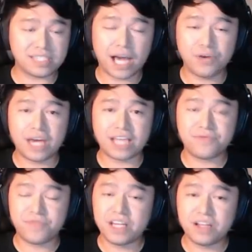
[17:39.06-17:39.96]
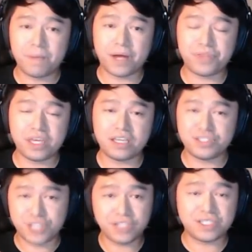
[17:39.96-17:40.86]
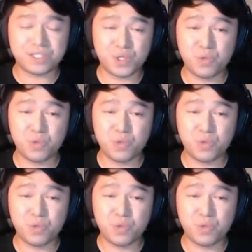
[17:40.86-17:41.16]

how you guys feel about the changes to